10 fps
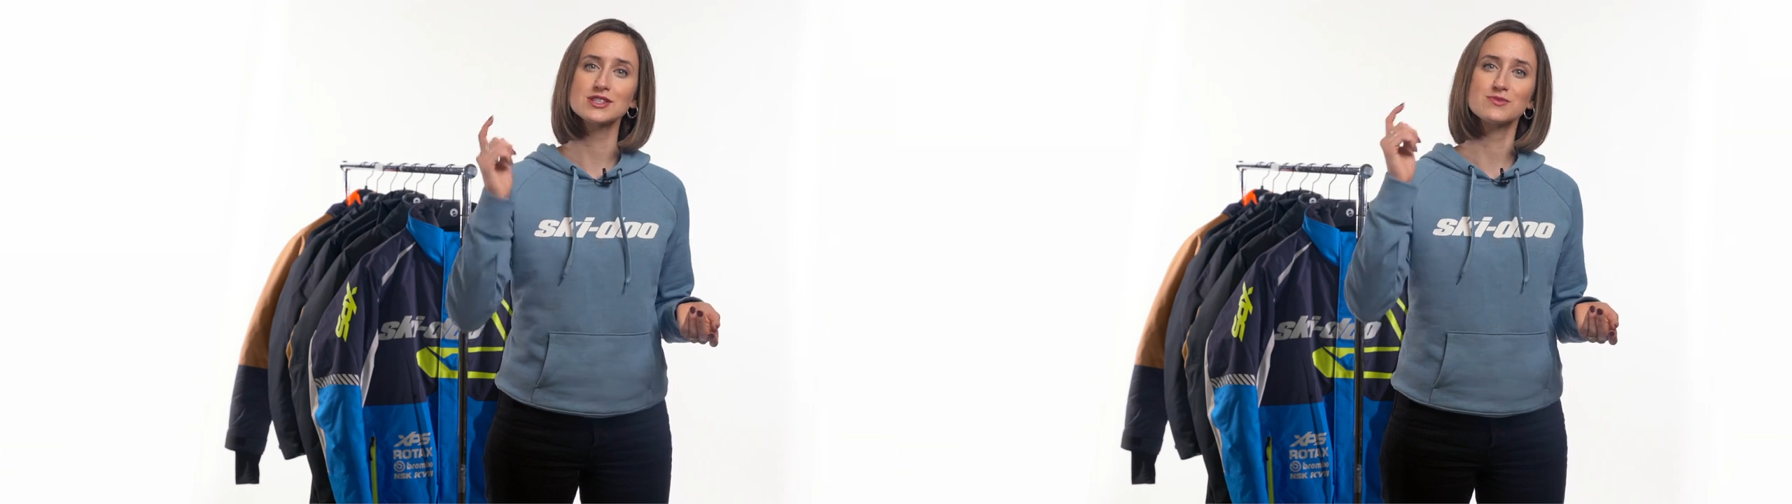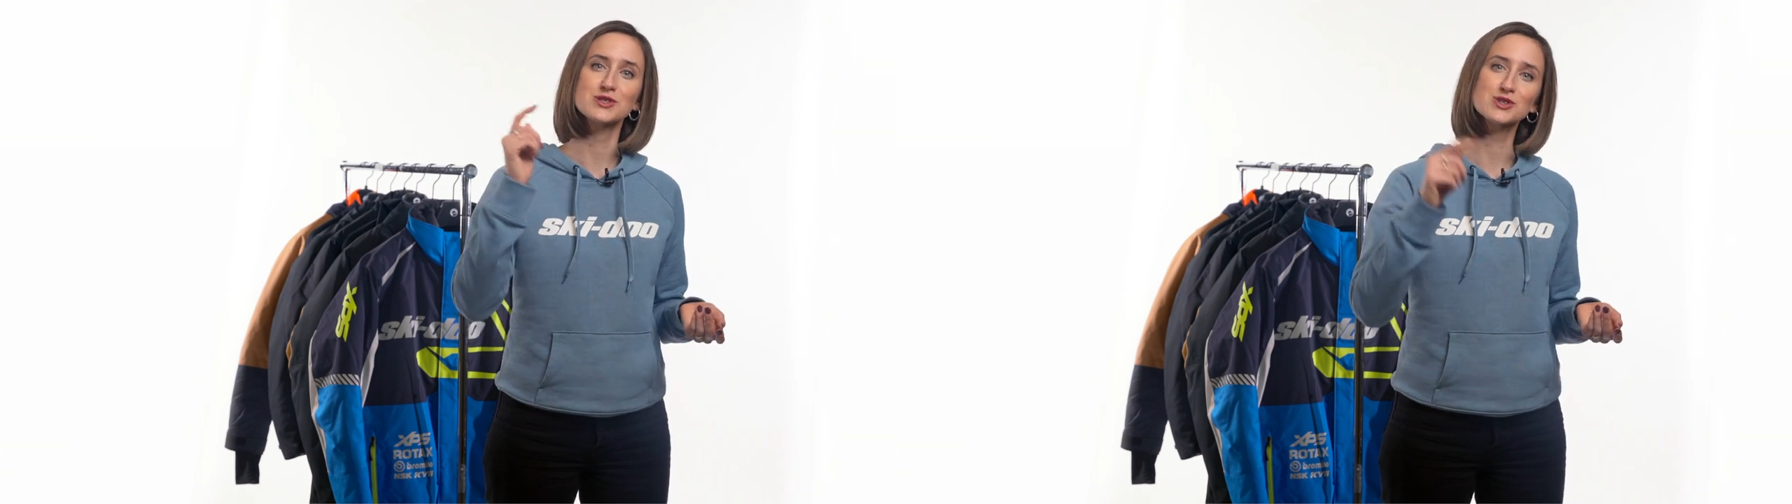
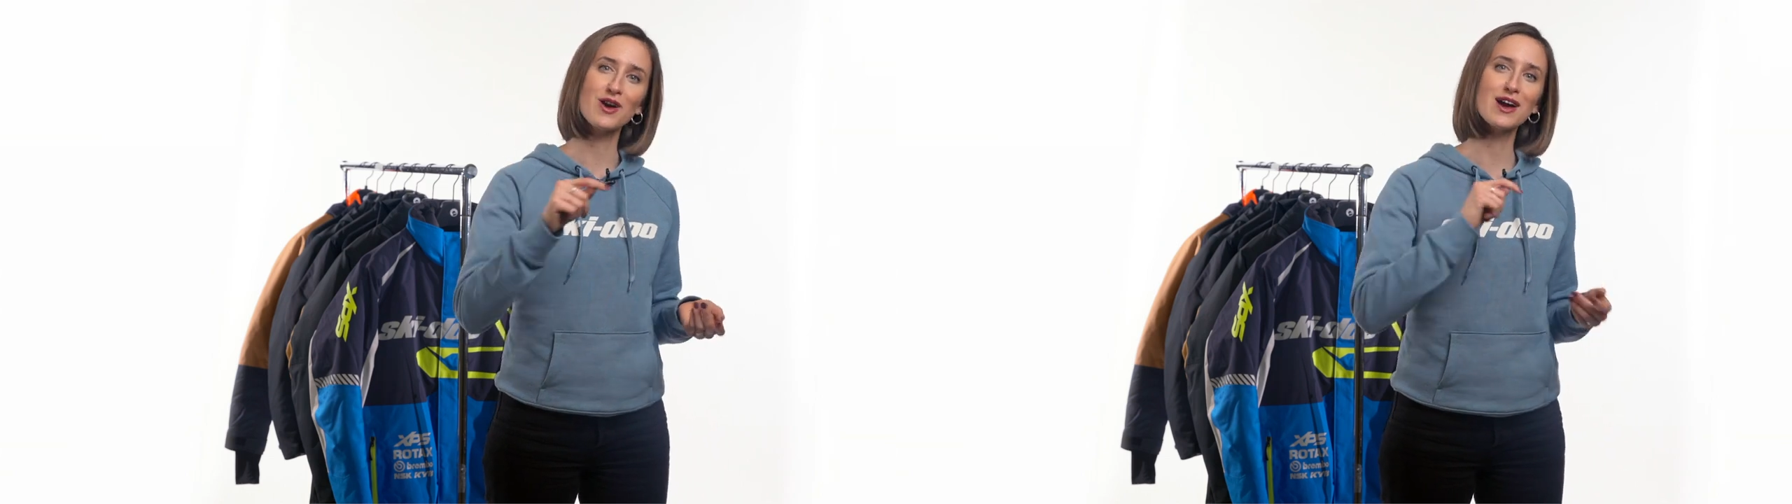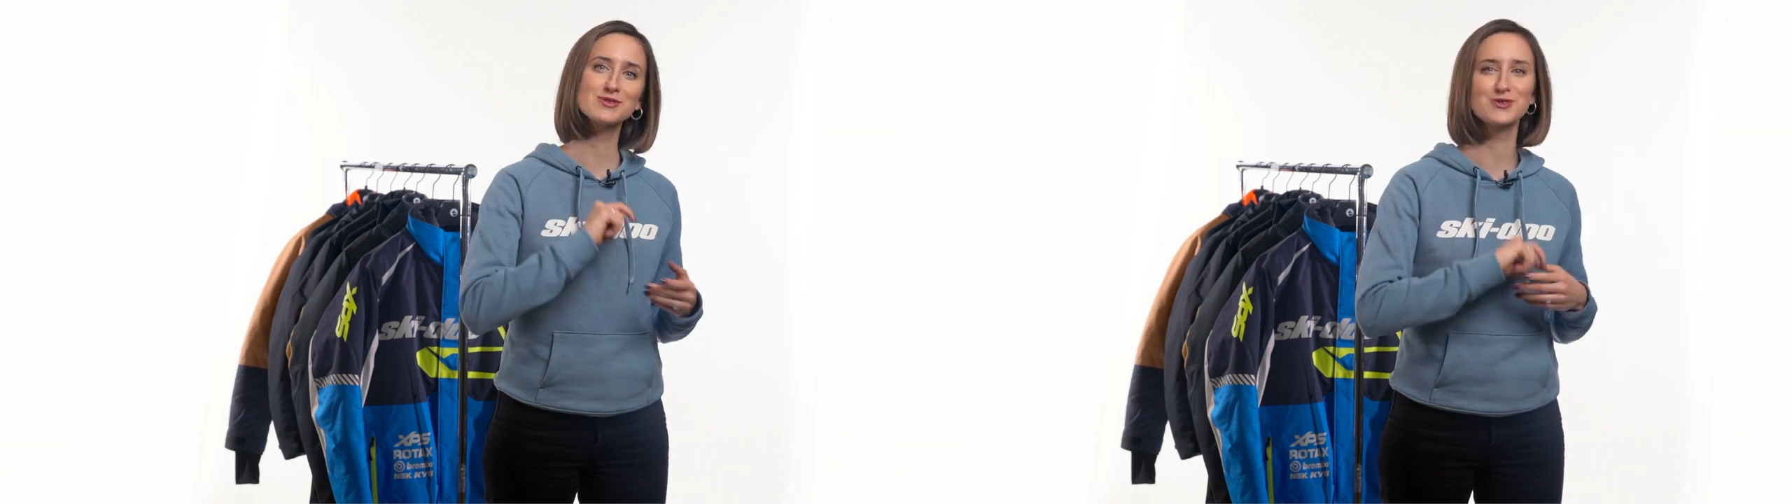
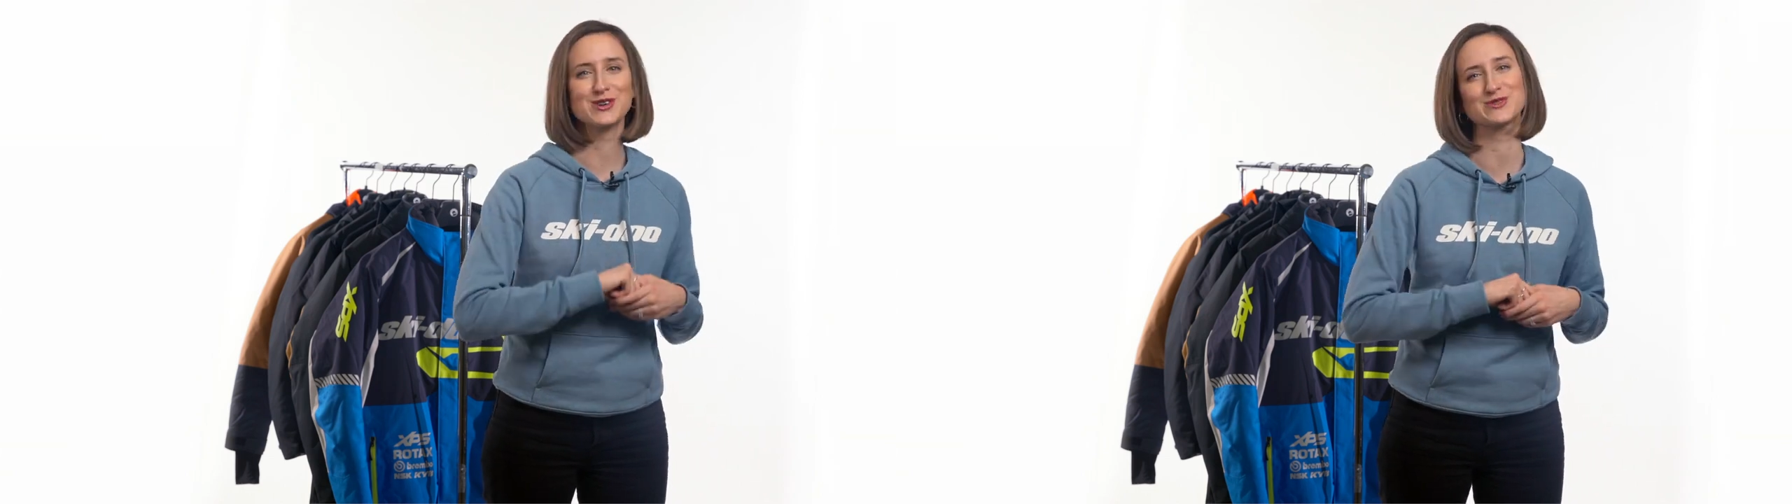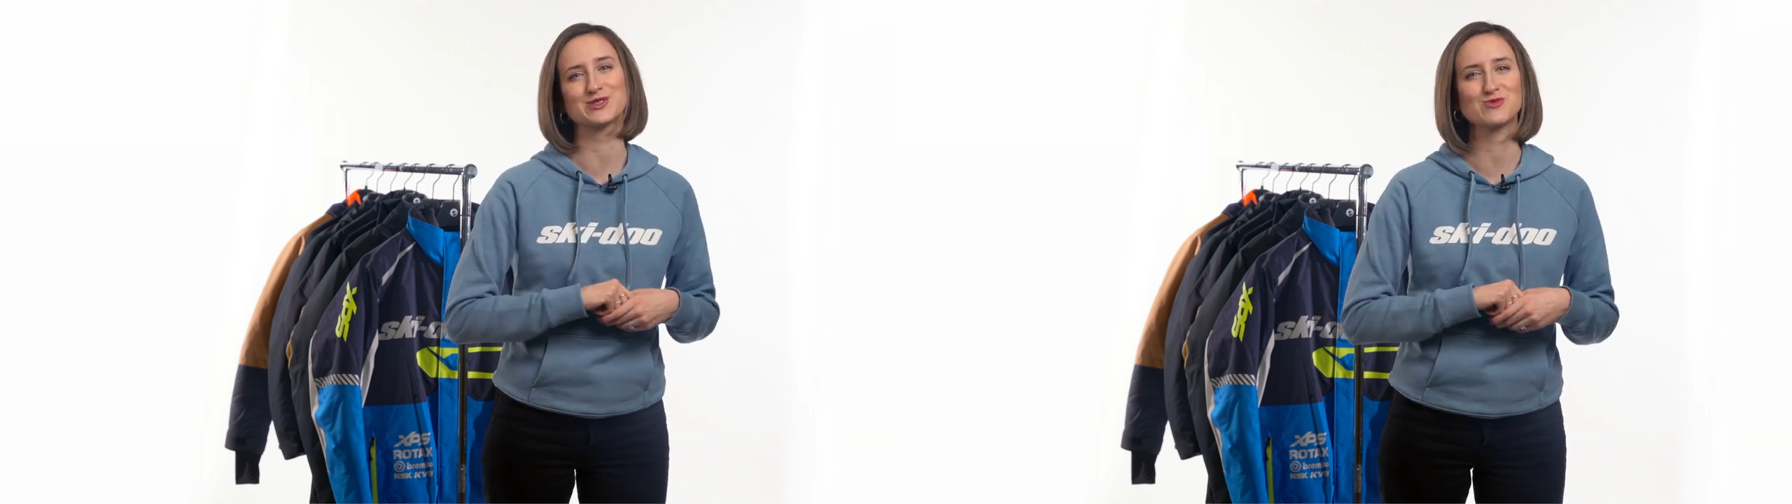subscribe to our
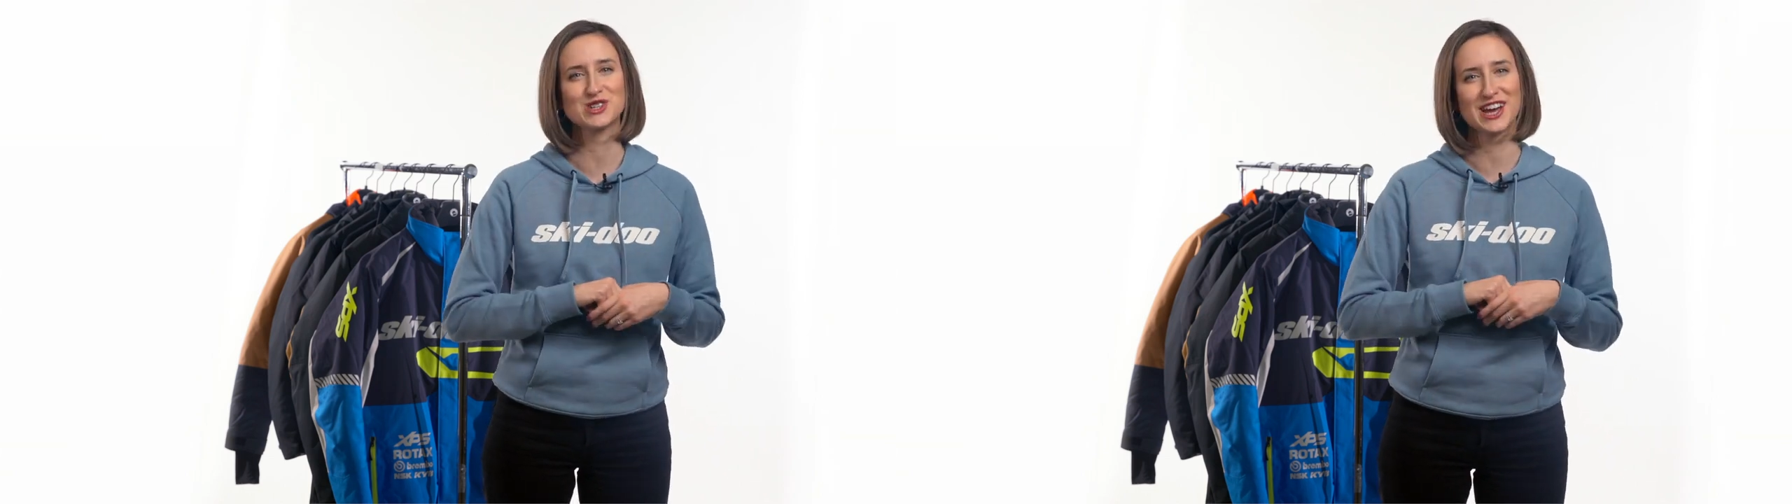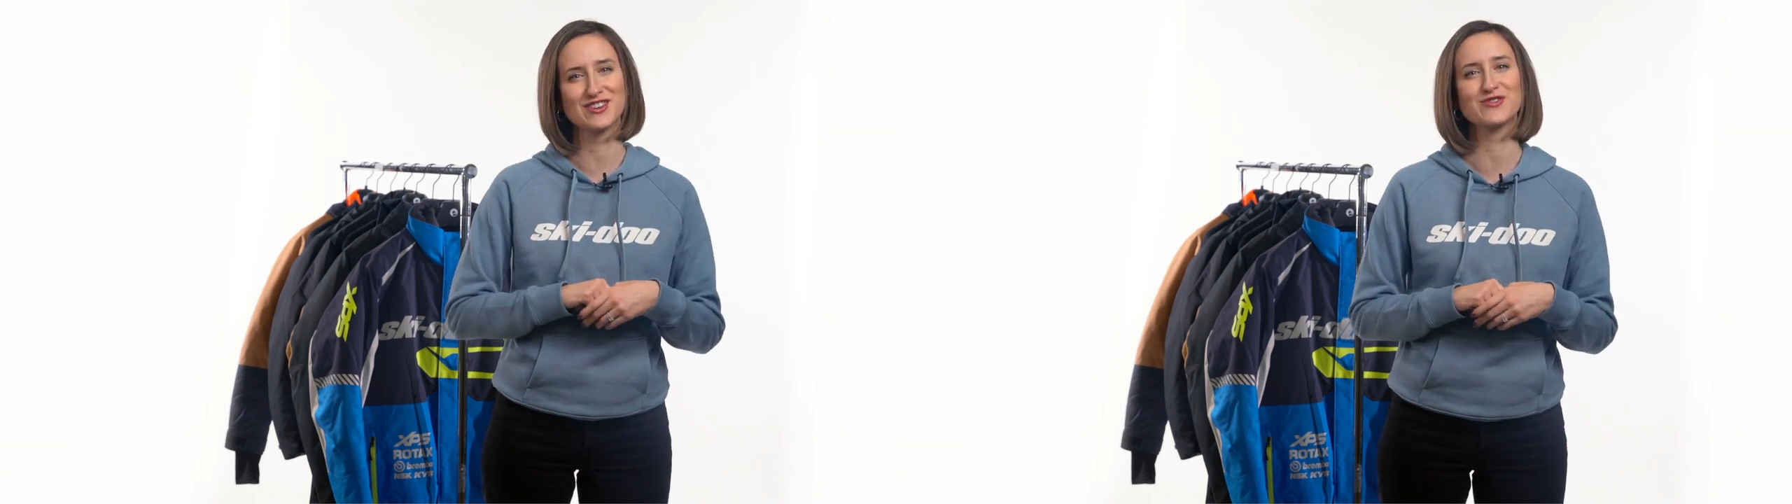YouTube
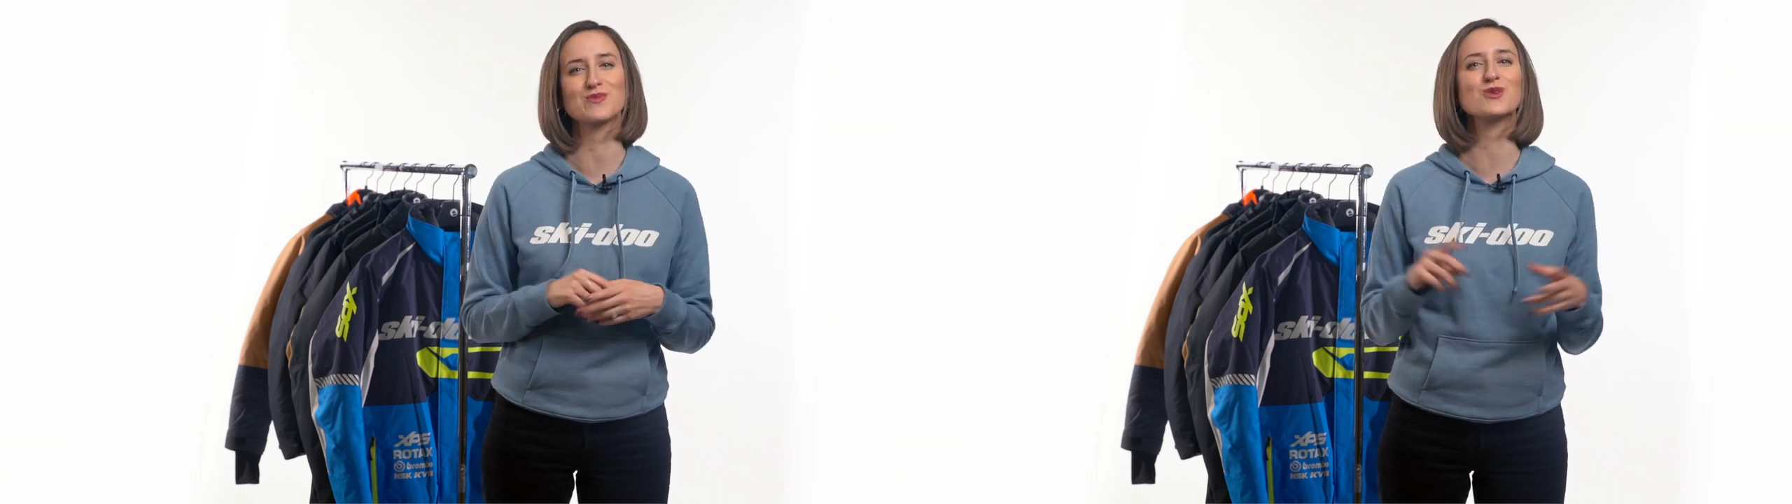channel for